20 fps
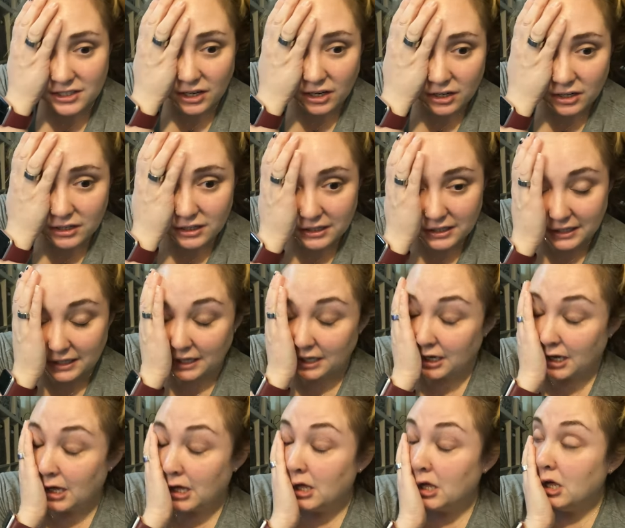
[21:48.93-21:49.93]

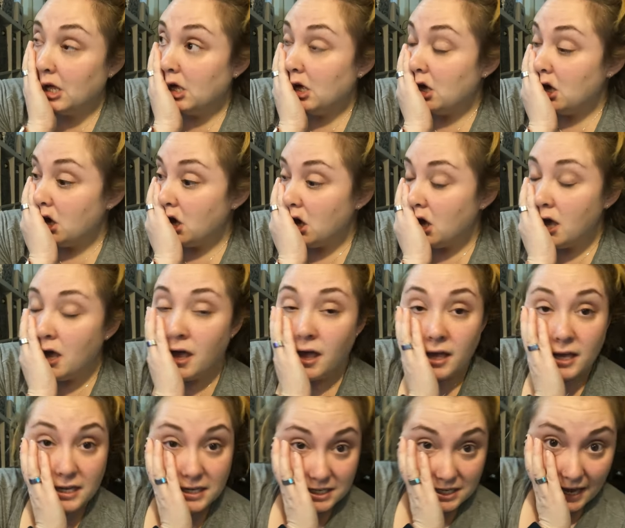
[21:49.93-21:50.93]
currently
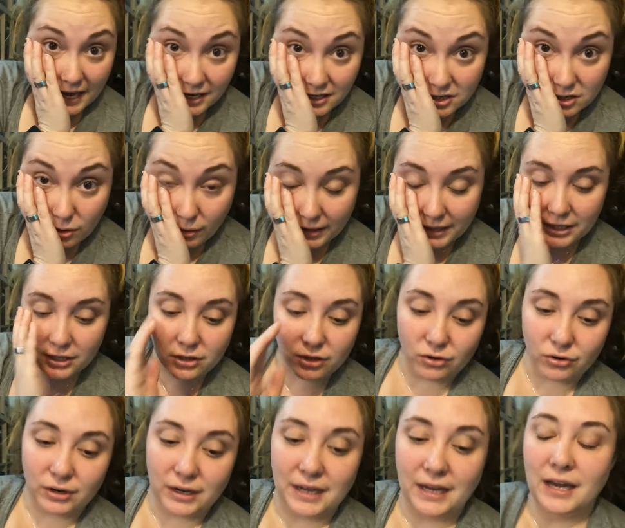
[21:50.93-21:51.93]

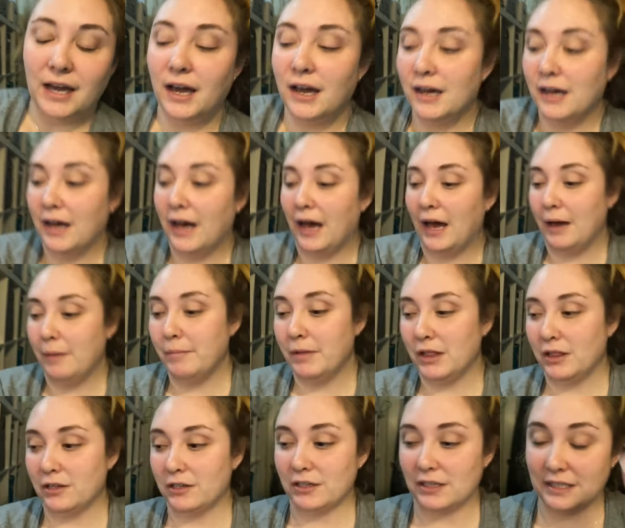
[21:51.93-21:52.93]
10.23. I'm a
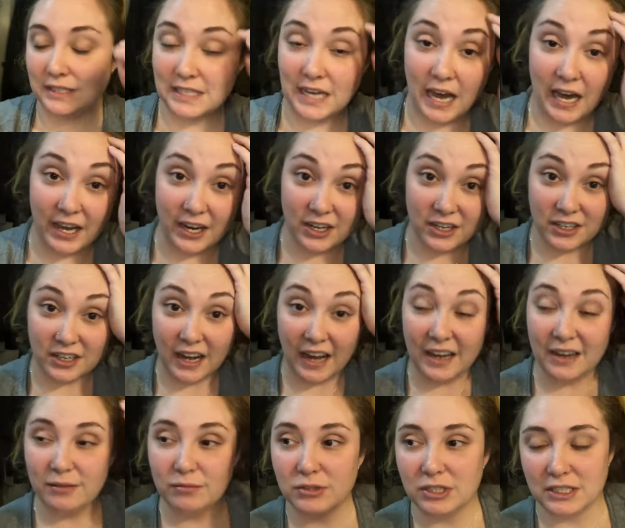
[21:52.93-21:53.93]
little tired.
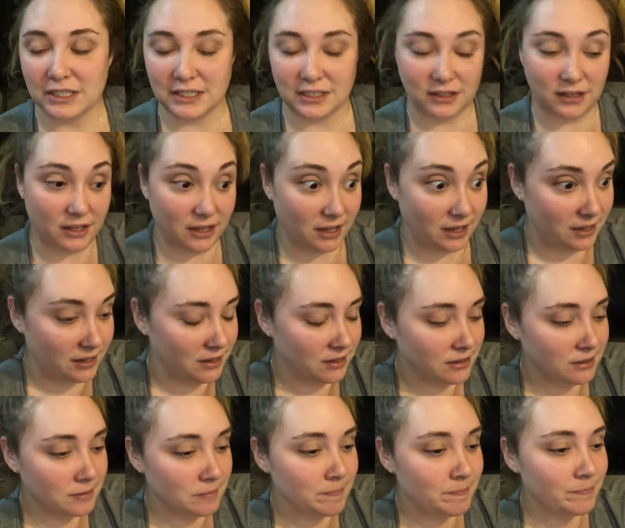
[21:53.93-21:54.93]
I'm just, uh,
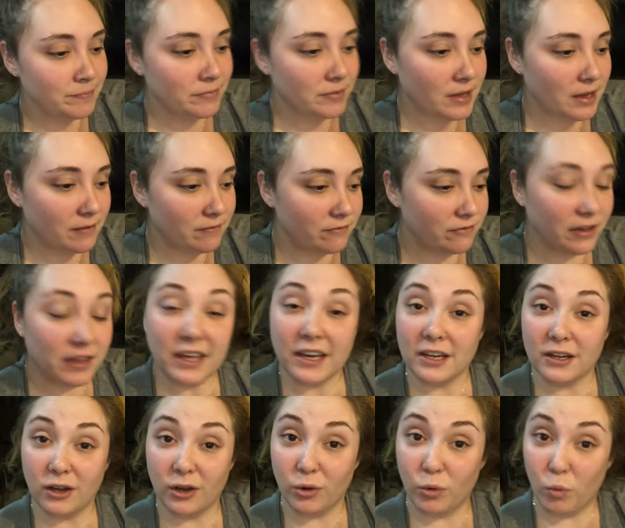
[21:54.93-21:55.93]

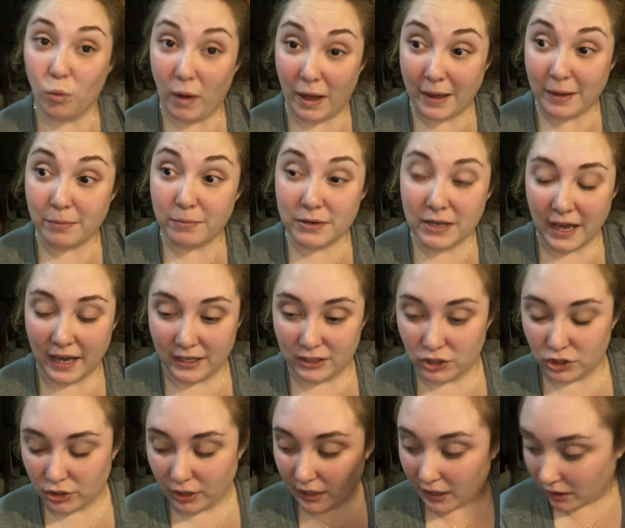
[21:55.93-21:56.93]
feeling wiped
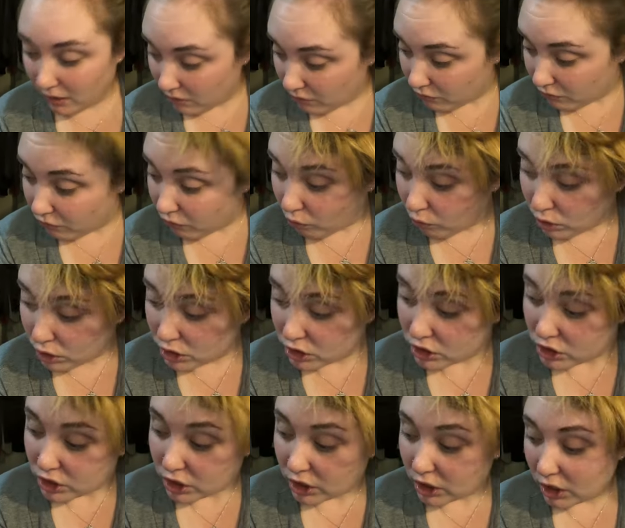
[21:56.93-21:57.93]
and drained for
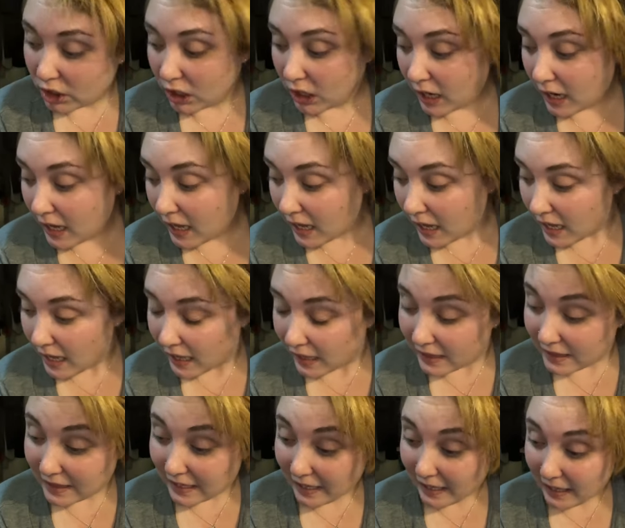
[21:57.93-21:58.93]
sure
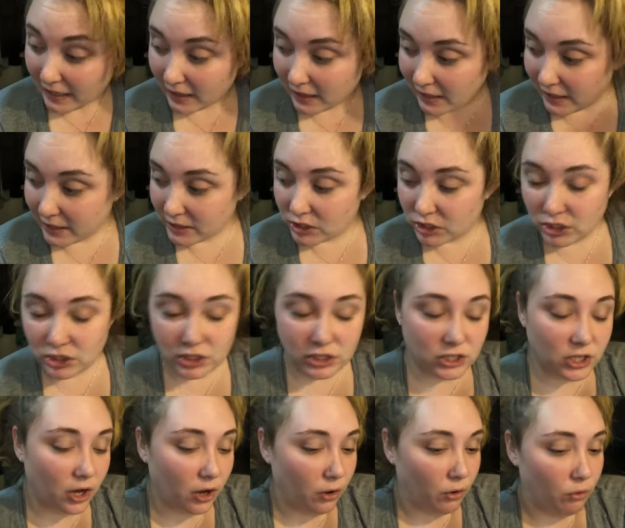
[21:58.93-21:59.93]
lately.
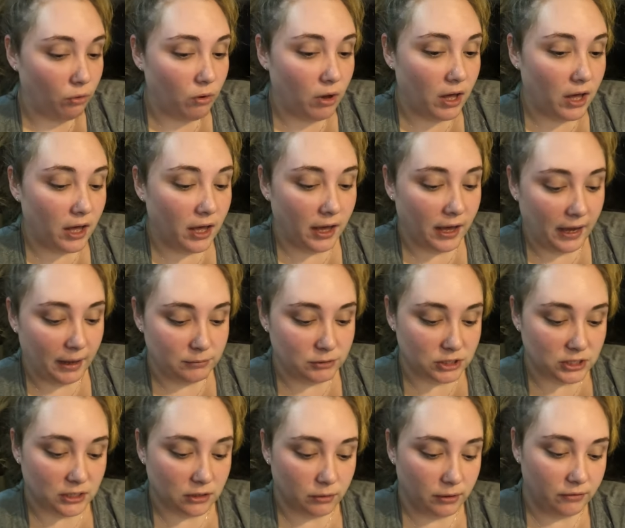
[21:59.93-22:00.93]
So I'm
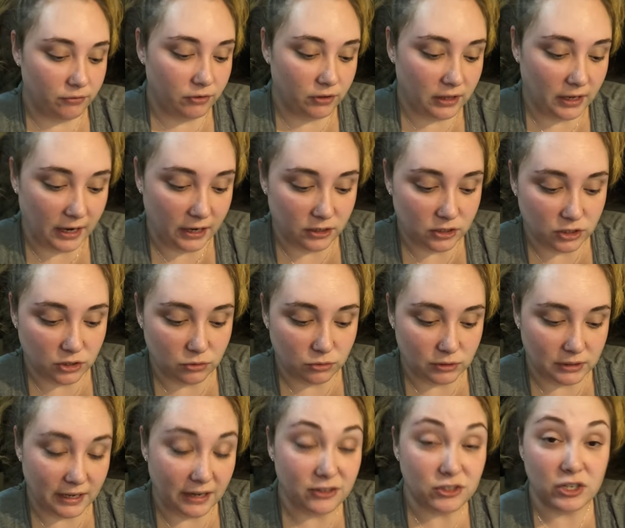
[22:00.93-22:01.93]
just going to wait for the iron to
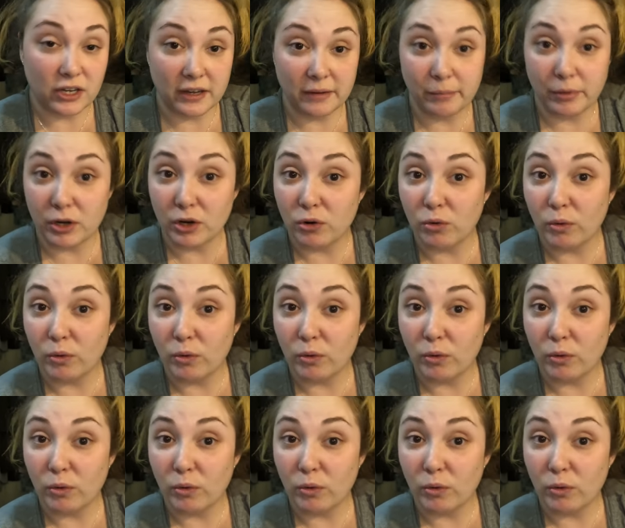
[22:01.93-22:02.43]
cool down so I can put it